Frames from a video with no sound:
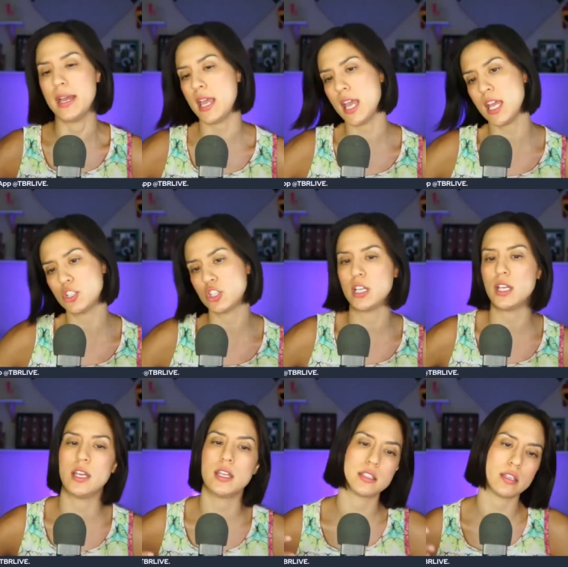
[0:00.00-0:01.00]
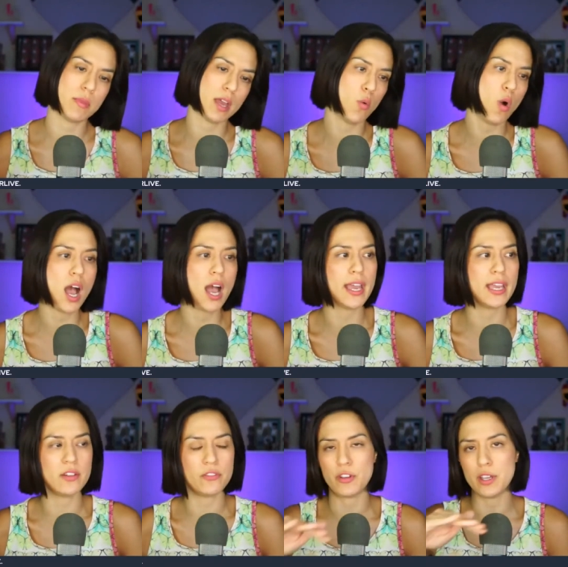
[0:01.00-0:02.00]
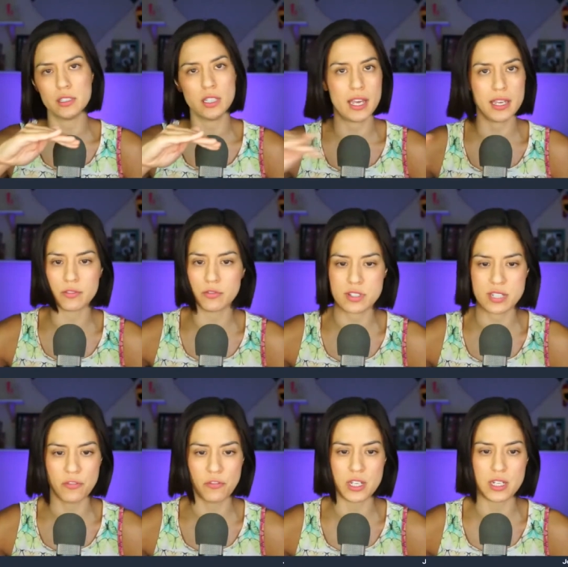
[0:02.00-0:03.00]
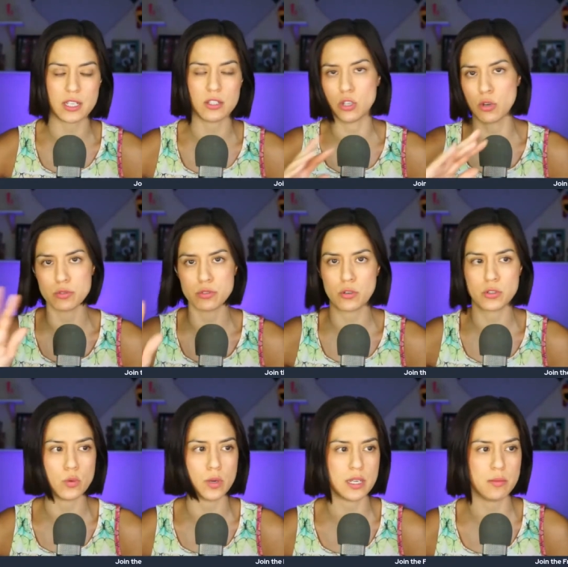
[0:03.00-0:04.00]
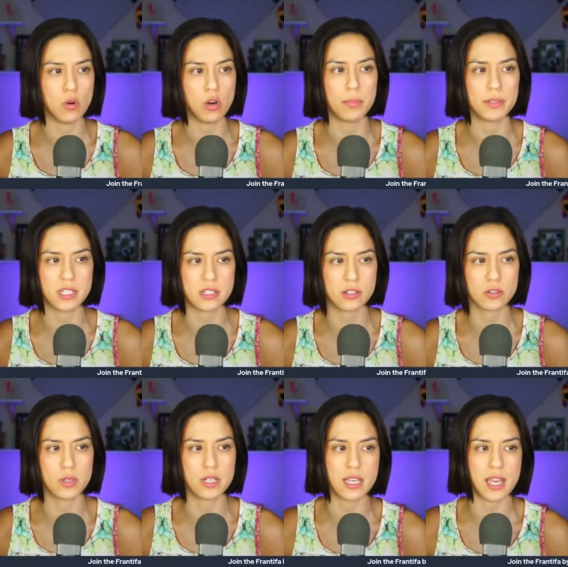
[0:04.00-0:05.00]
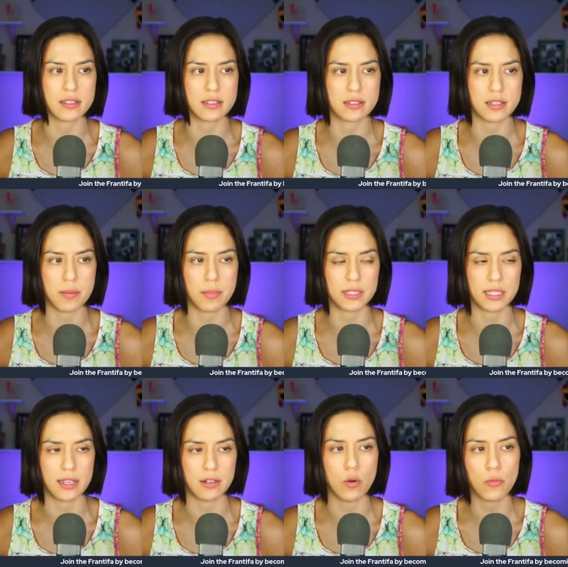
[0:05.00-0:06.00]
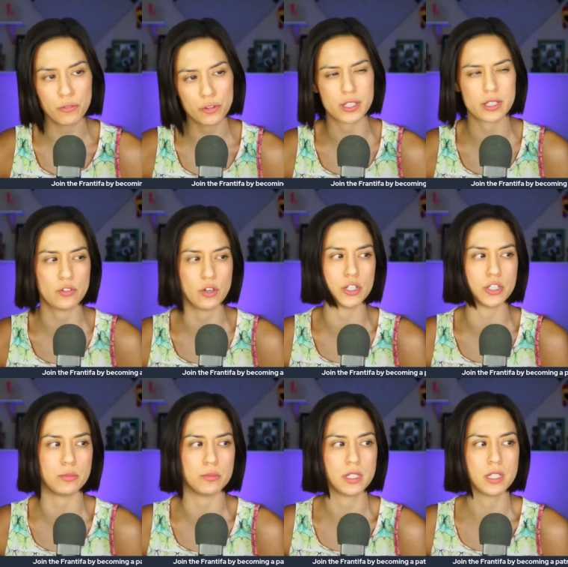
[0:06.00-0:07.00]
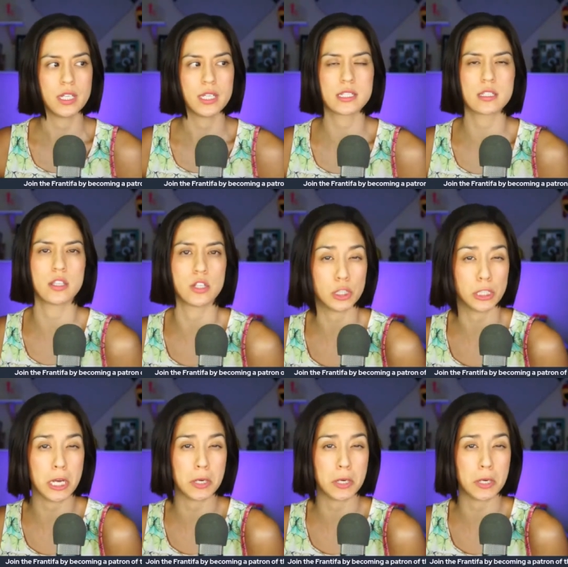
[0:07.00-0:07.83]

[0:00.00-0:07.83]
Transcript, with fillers: my agent and my wife and like Sefini, don't don't do any more. But this is what he had to say about that. Hopefully the volume is a little